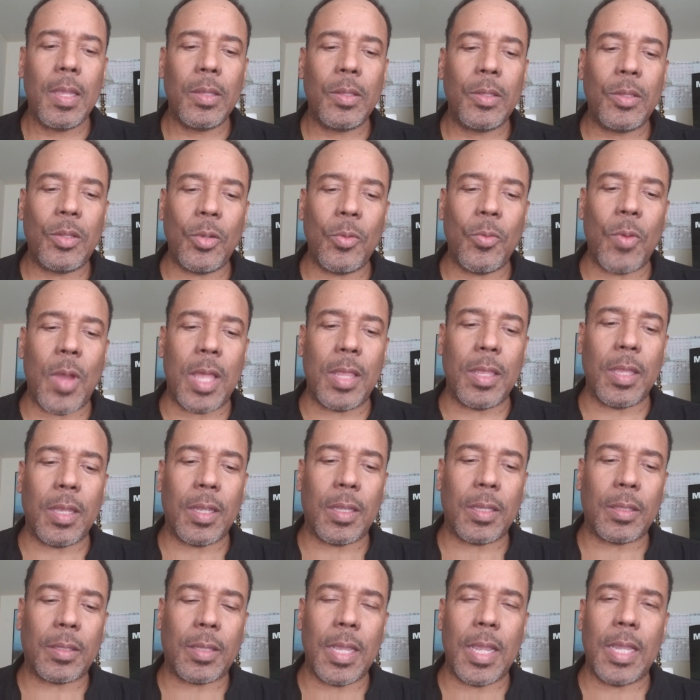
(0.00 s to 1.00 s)
two
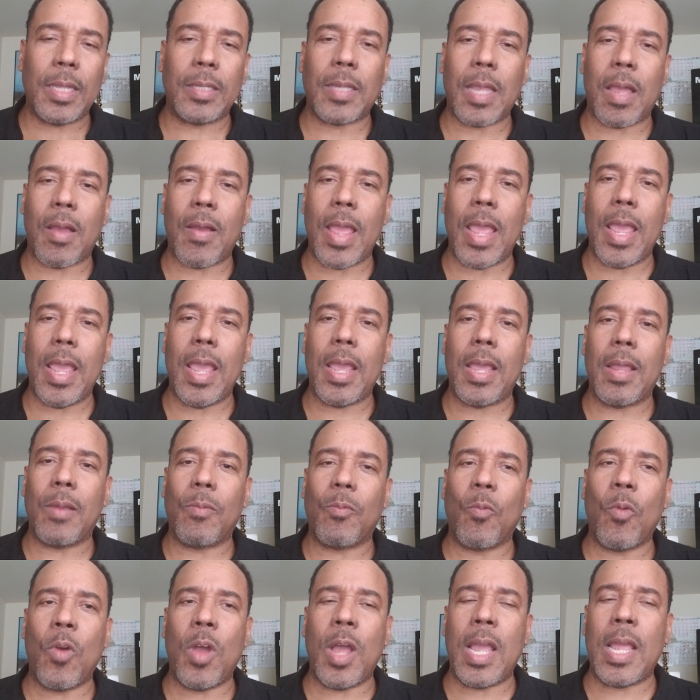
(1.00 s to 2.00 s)
other things I'll
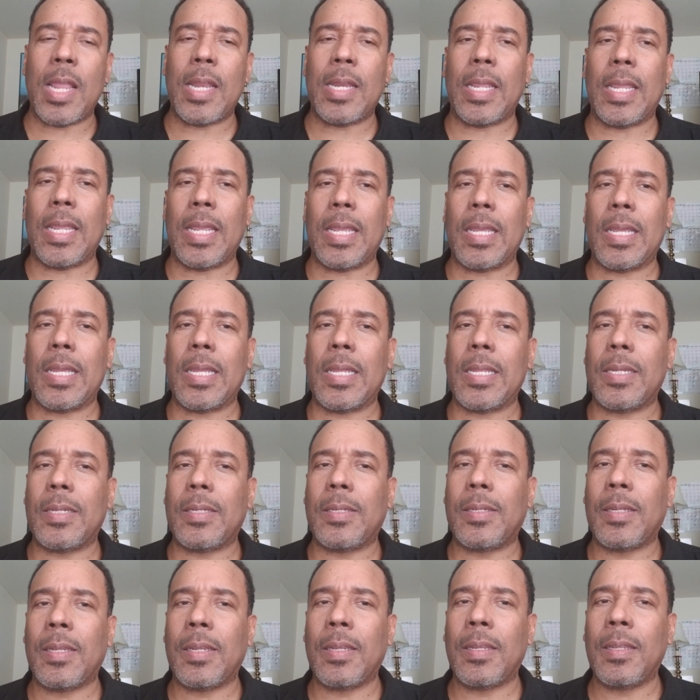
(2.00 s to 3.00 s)
add. One
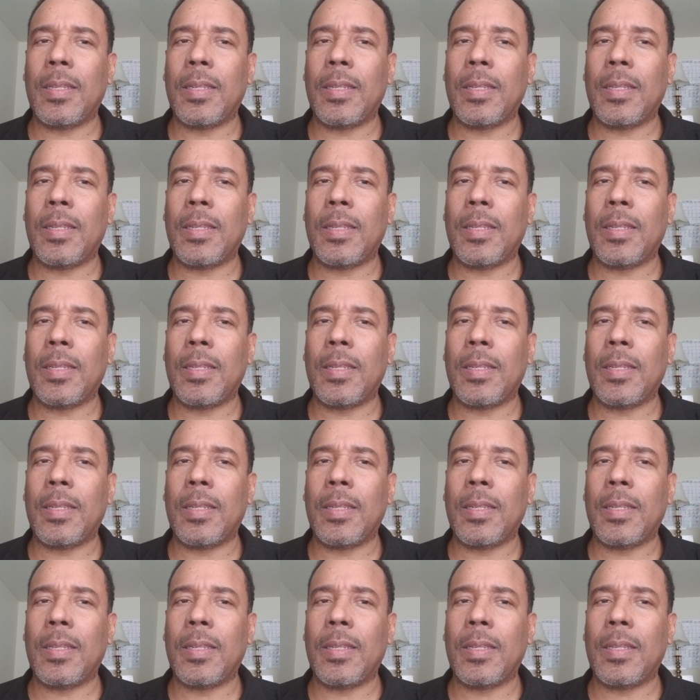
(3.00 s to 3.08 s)
is